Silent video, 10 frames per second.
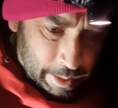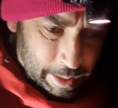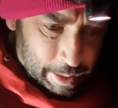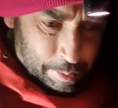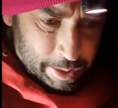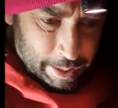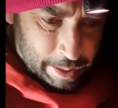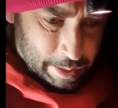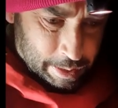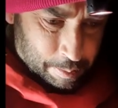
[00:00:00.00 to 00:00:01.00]
because at present
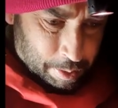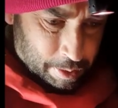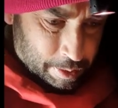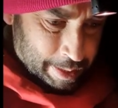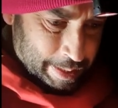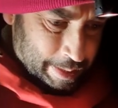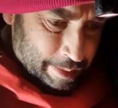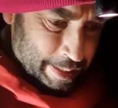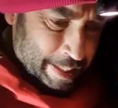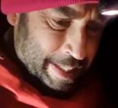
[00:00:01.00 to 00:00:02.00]
it's pretty
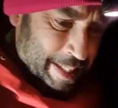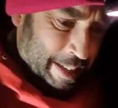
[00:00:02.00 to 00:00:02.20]
ugly.